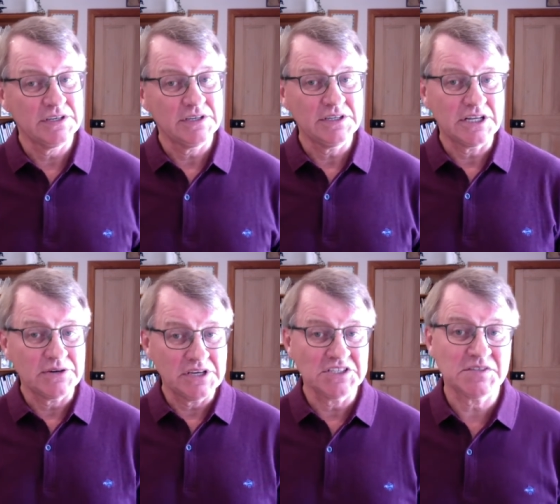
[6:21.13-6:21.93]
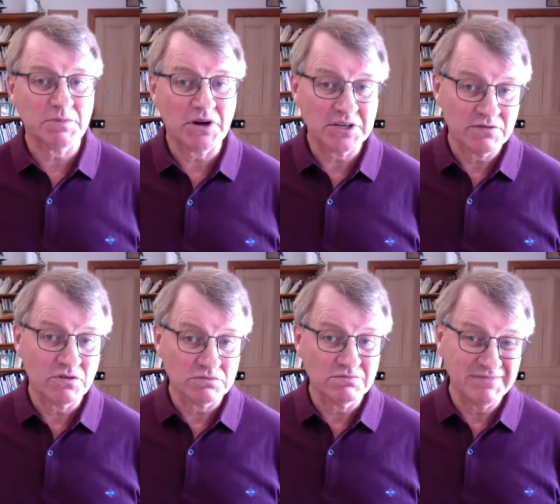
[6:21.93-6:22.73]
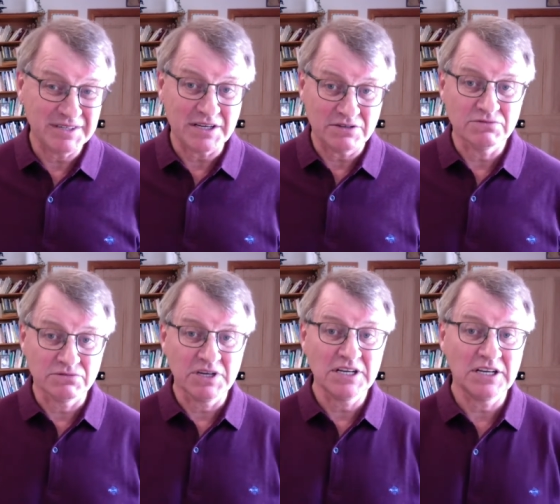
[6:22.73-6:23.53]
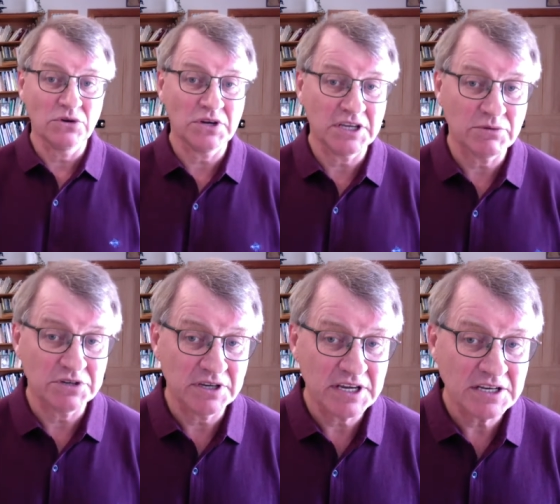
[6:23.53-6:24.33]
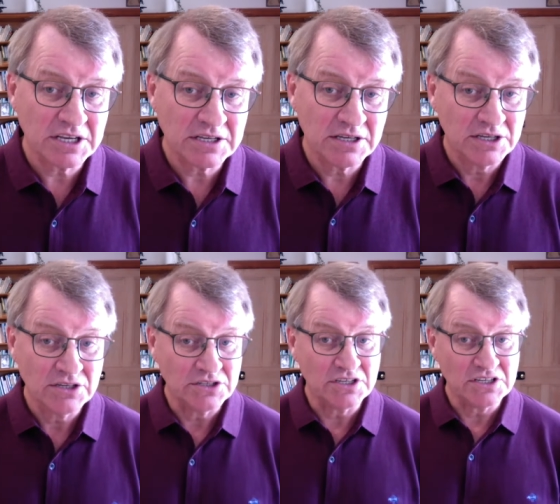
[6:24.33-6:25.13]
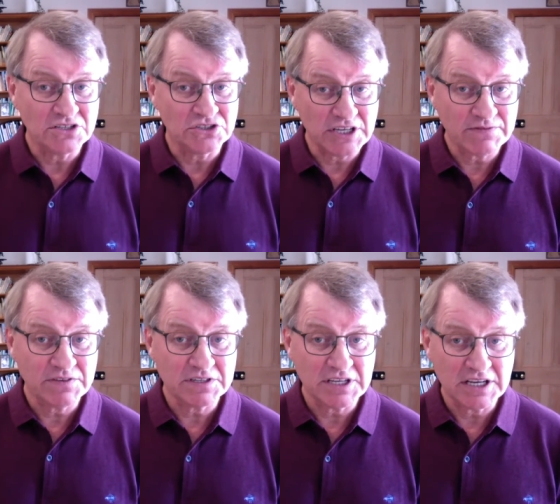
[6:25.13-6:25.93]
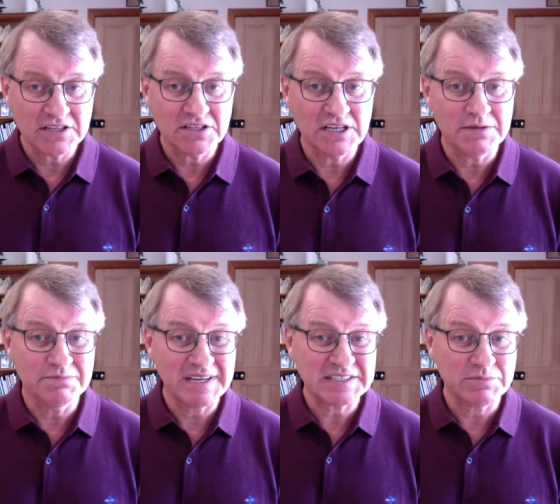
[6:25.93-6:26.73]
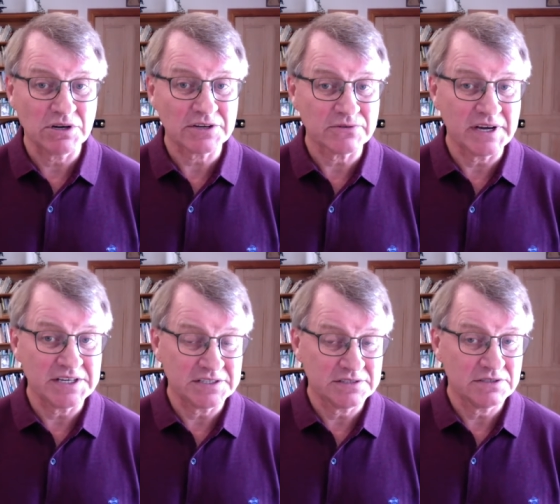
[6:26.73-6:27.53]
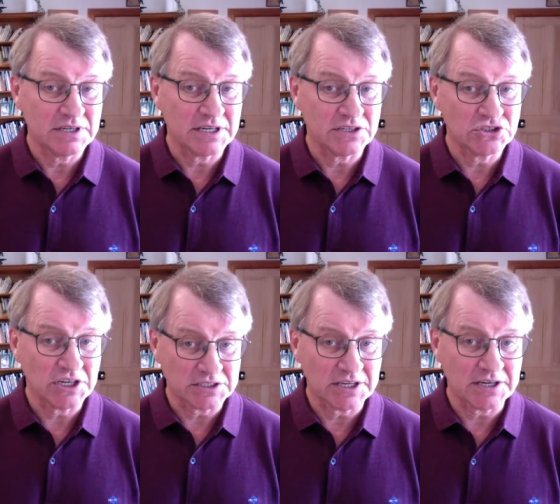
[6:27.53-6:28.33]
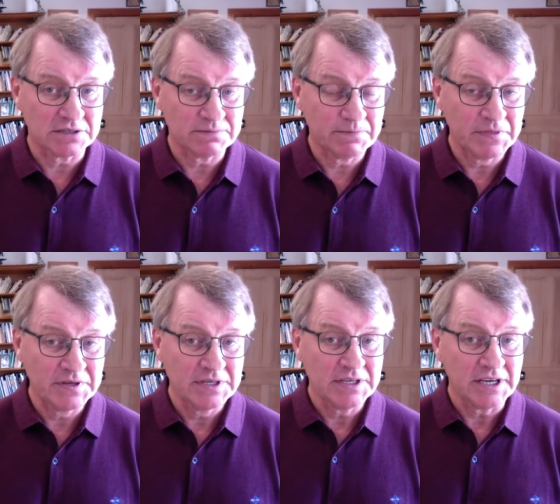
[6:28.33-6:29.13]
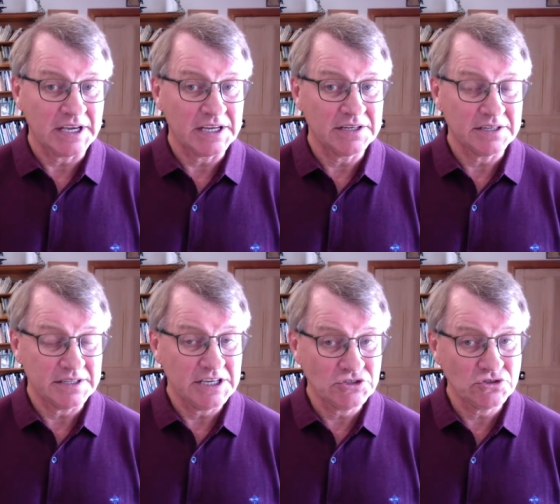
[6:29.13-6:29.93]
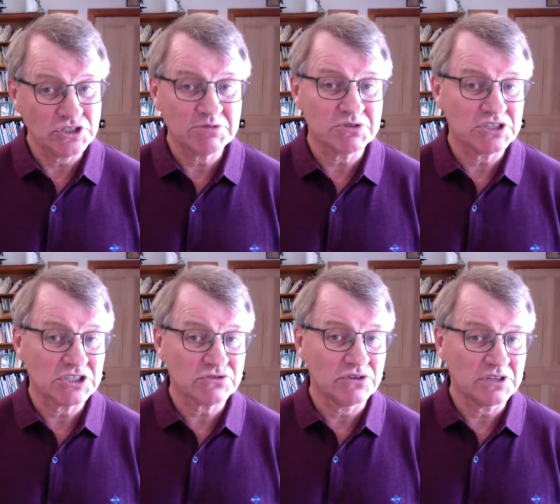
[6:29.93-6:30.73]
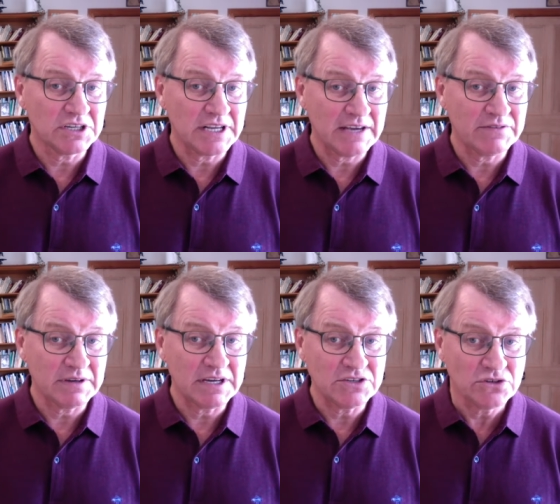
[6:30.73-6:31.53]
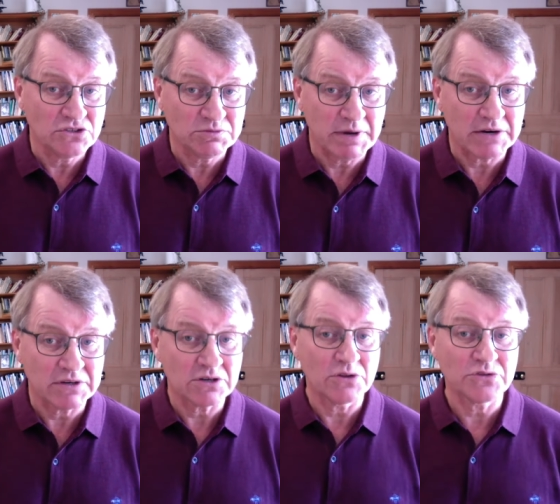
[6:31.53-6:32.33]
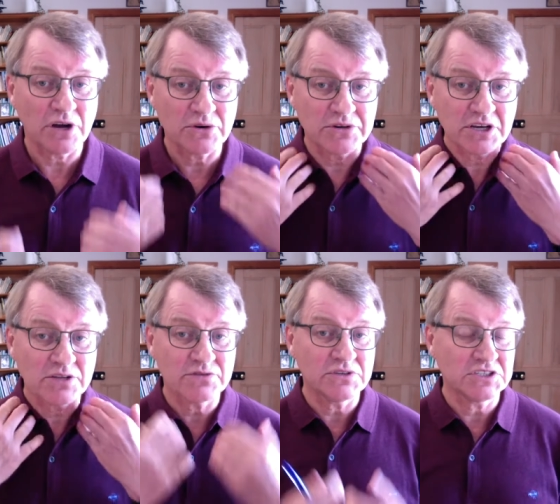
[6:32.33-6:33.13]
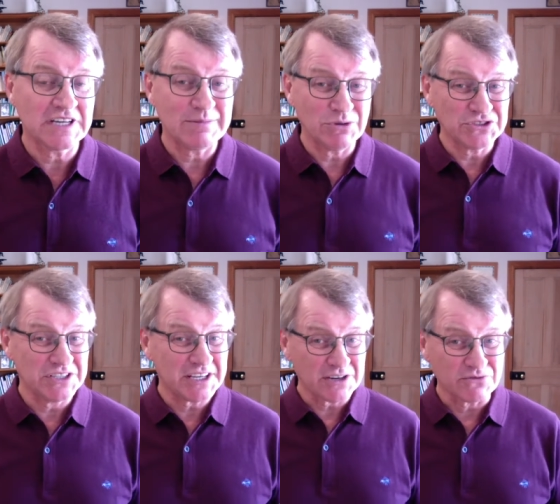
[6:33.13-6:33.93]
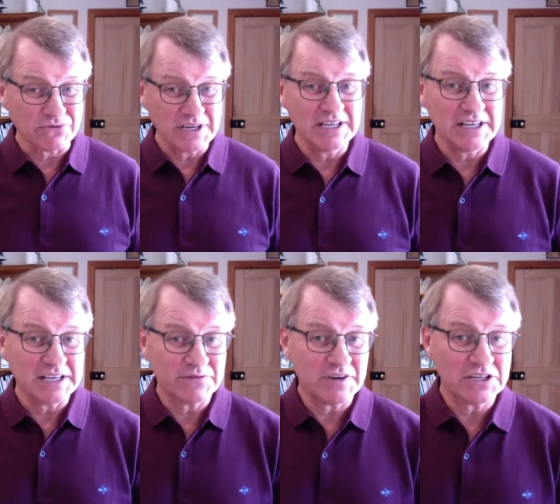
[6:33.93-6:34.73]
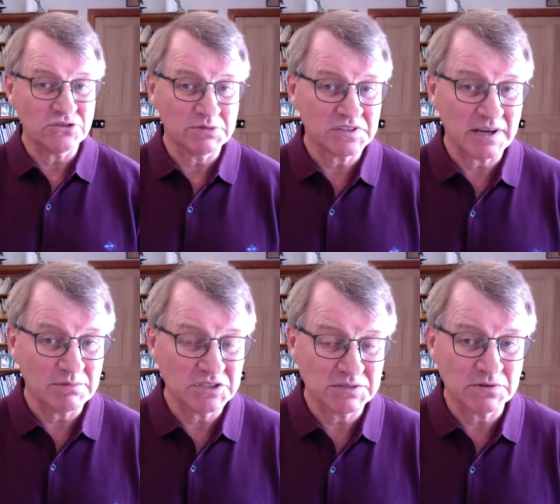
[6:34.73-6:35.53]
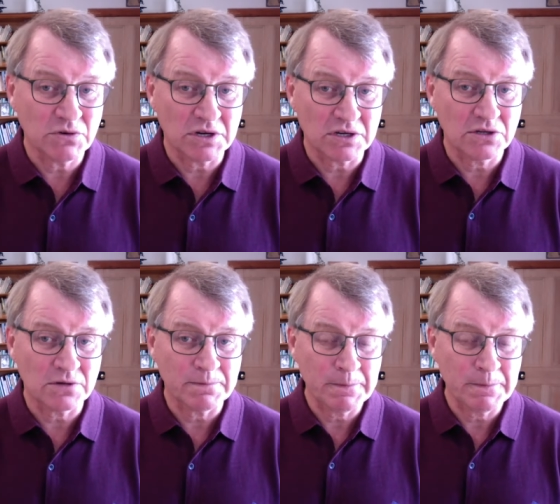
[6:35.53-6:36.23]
you know, in spite of, you know, really looking at what you're eating, you need to definitely get the metabolic rate uh, checked out. And estrogen and progesterone can have a, a huge bearing on thyroid health, for example, so they can really affect your metabolism quite a lot.